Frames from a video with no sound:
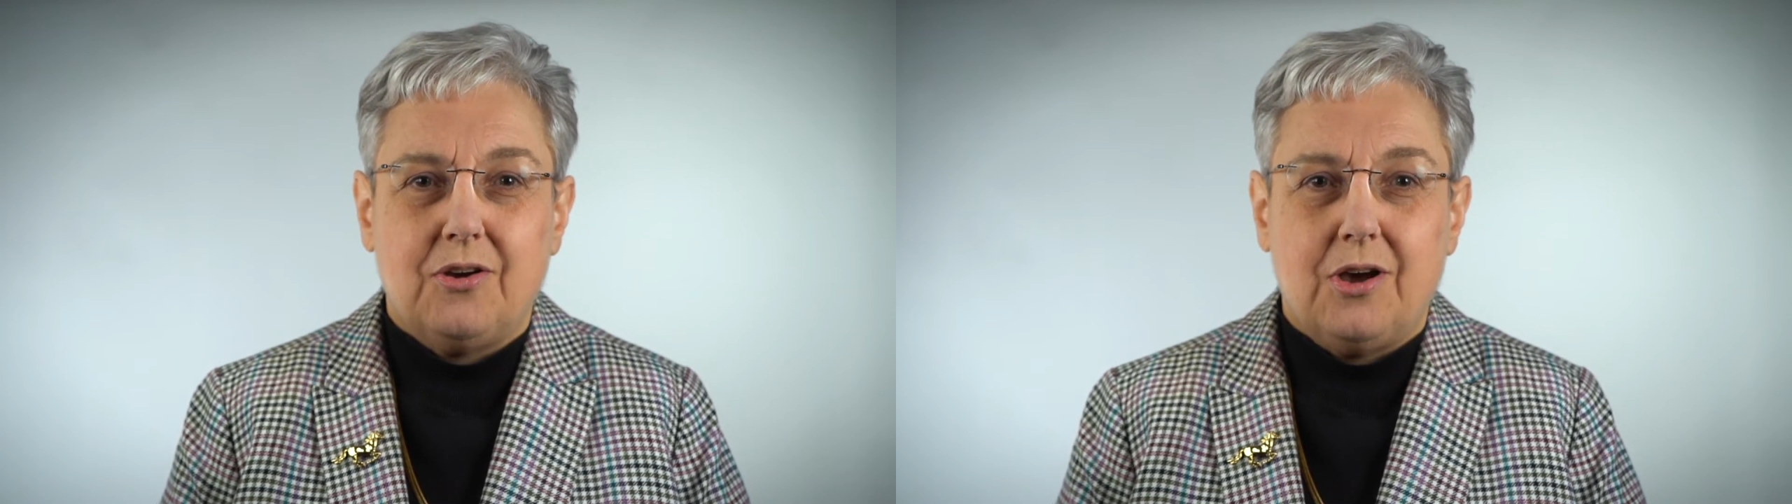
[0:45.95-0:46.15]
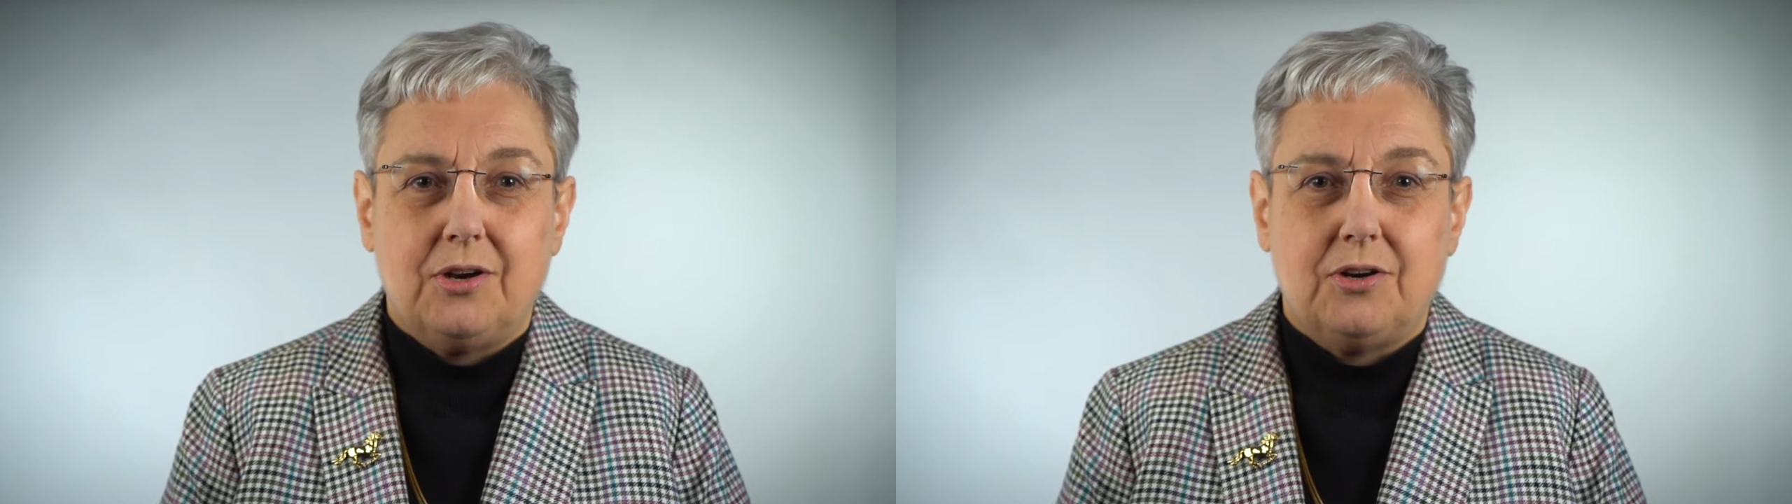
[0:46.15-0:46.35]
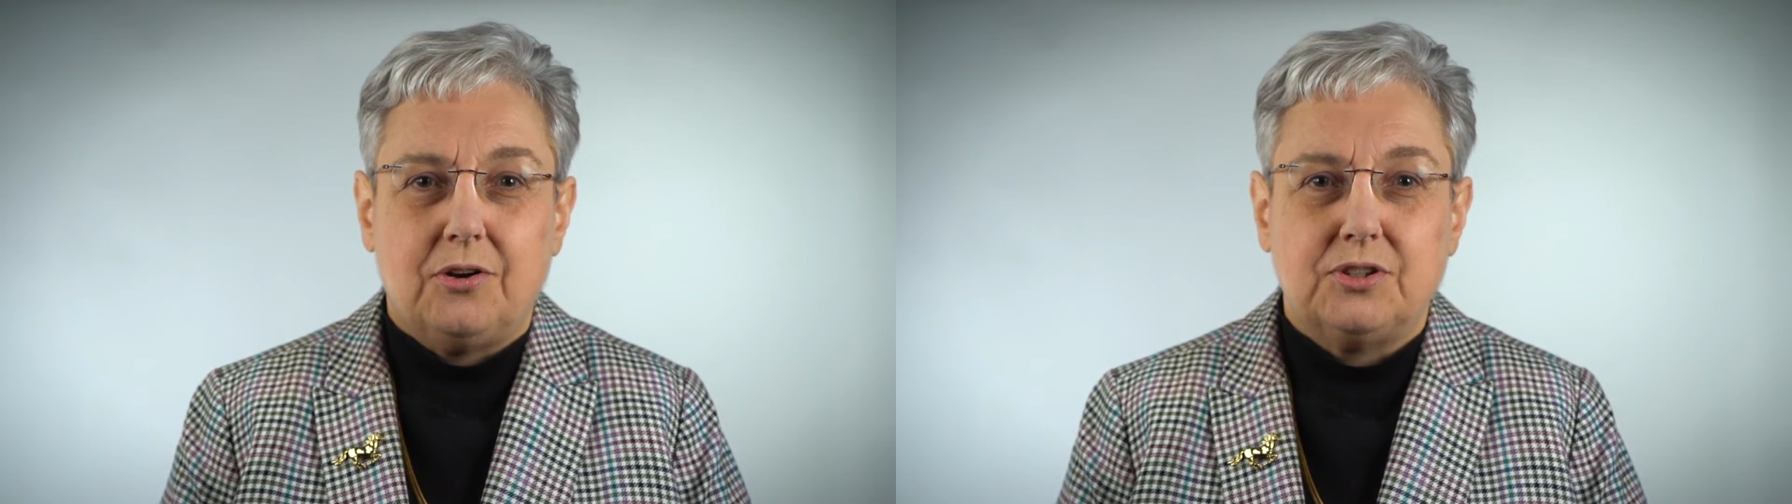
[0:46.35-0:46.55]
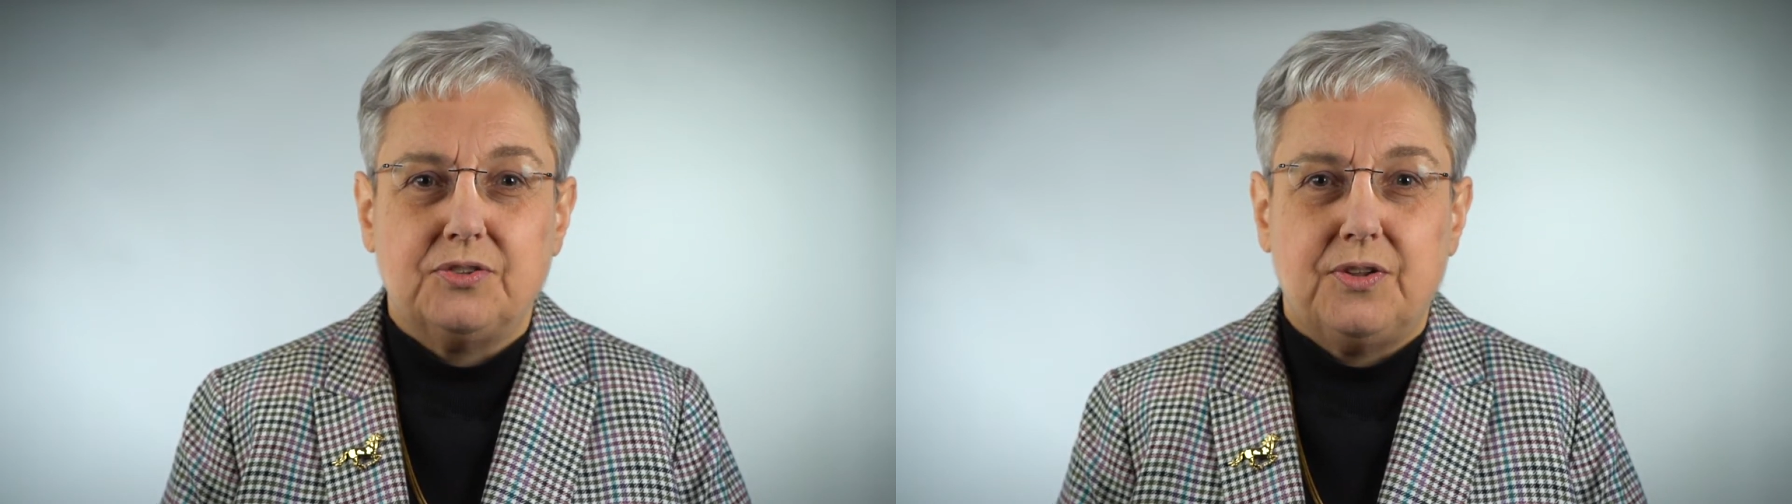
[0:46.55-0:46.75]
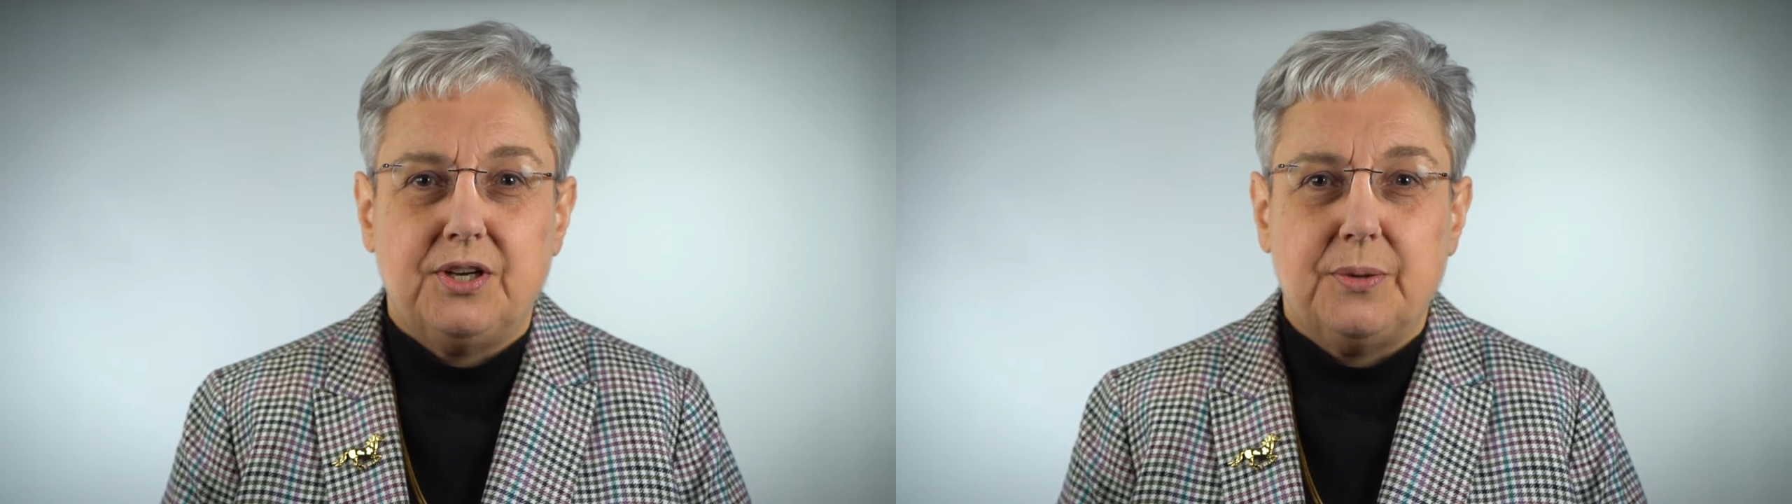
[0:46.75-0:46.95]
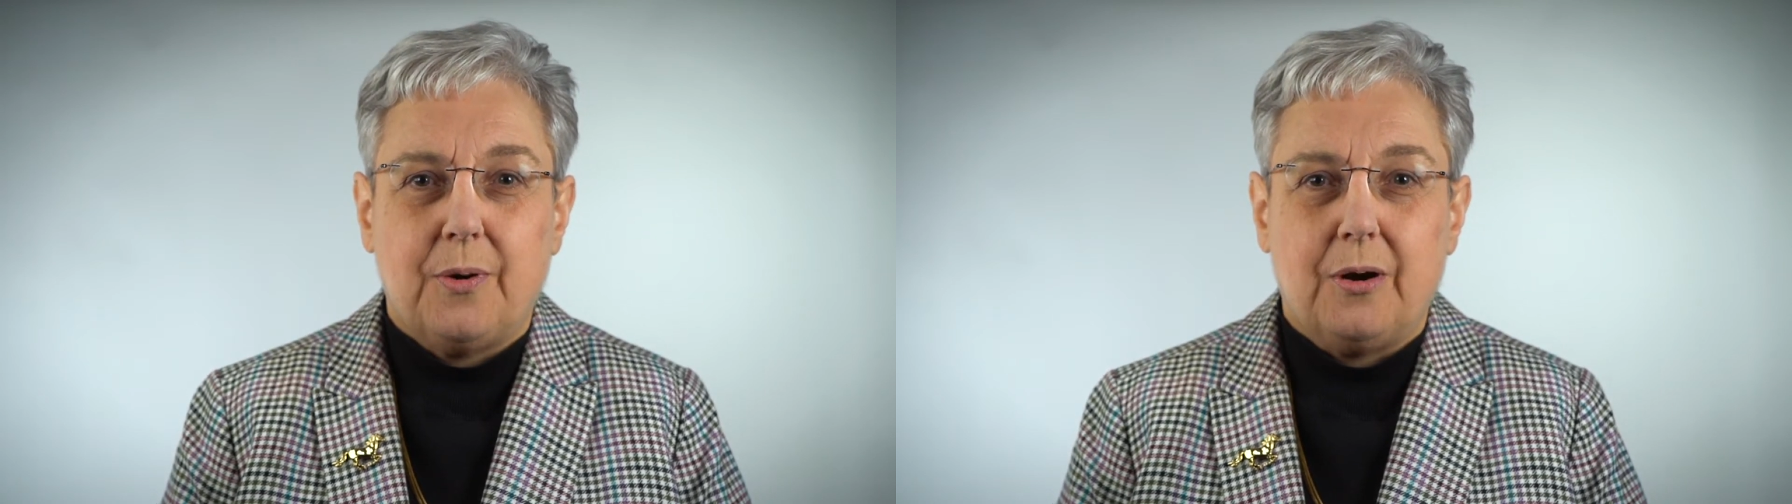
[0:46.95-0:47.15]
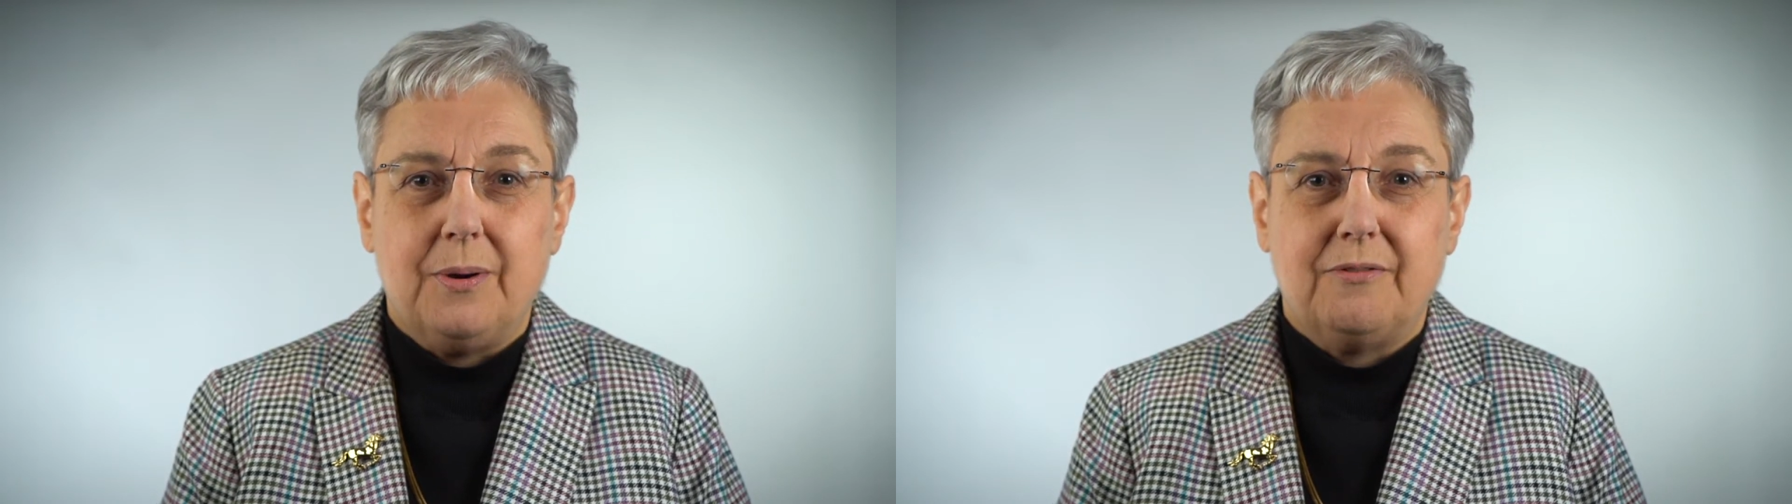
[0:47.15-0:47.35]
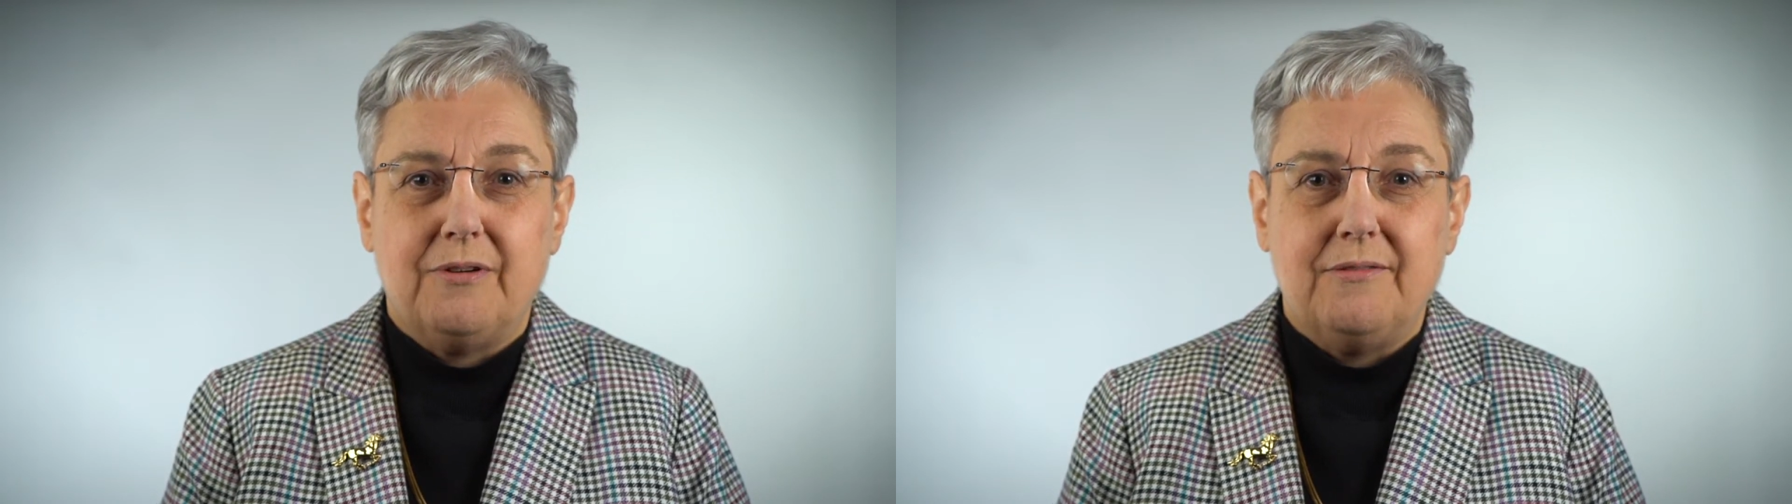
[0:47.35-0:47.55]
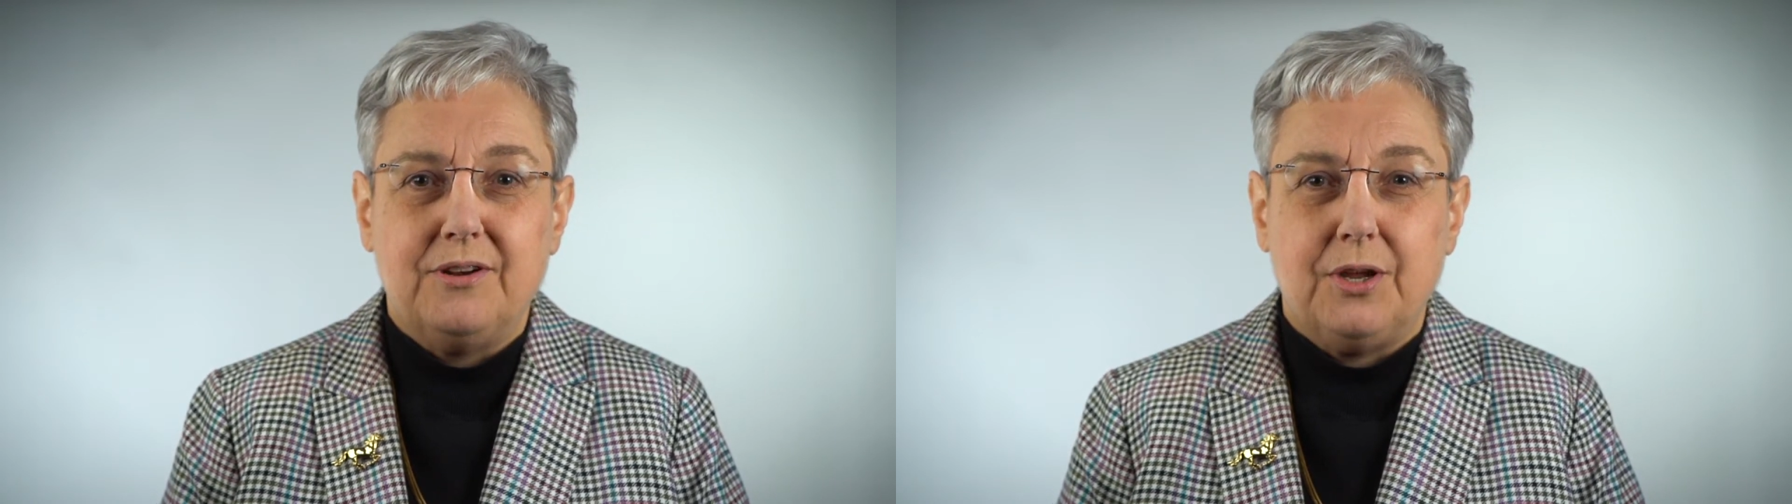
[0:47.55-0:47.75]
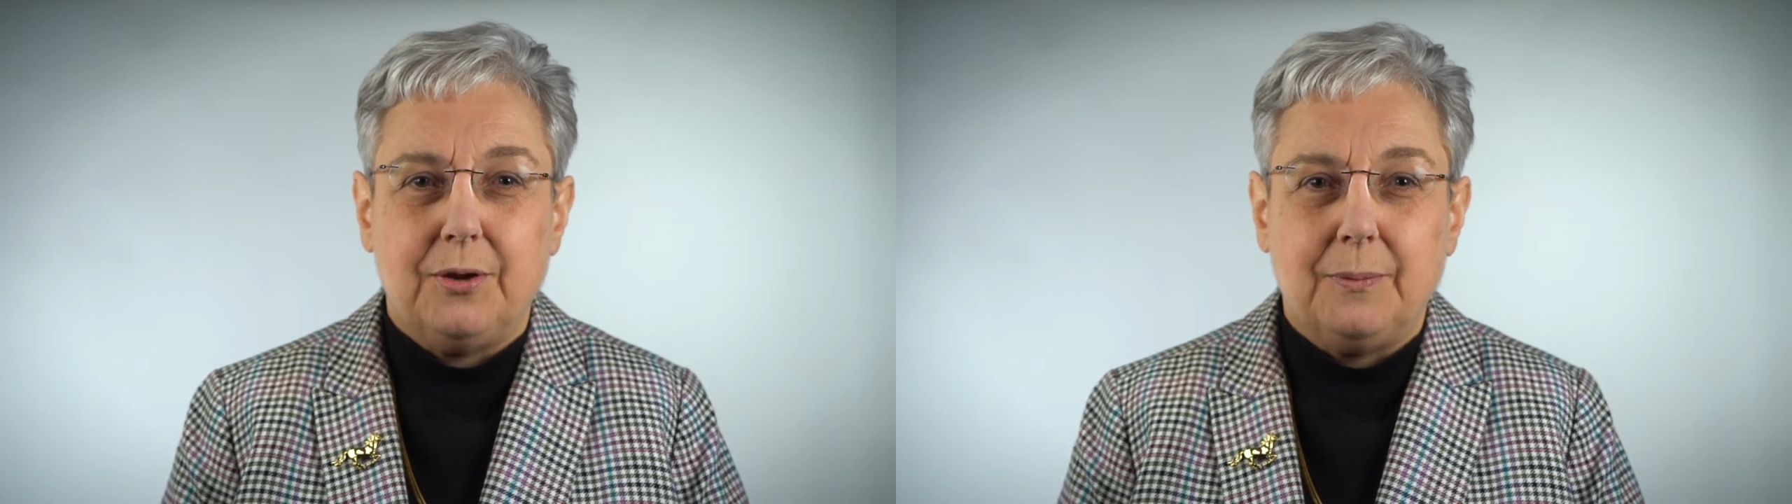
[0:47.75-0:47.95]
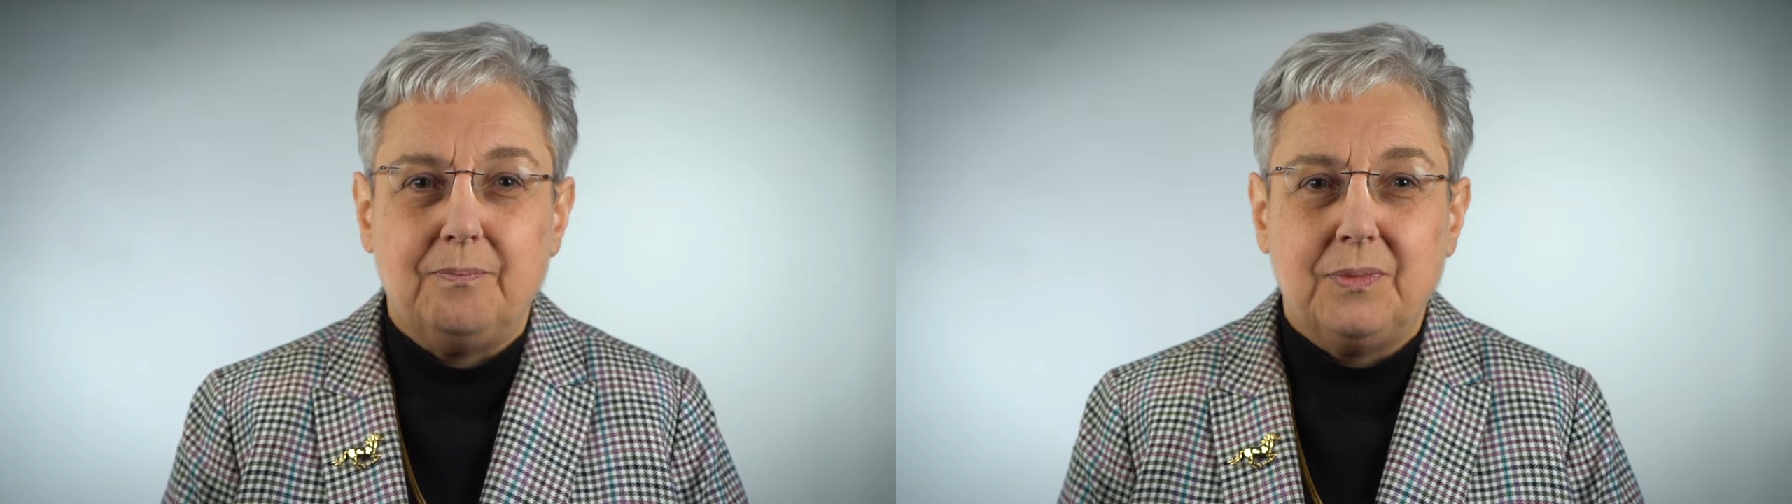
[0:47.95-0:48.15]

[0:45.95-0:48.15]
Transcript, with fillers: auditors for the Department of Revenue.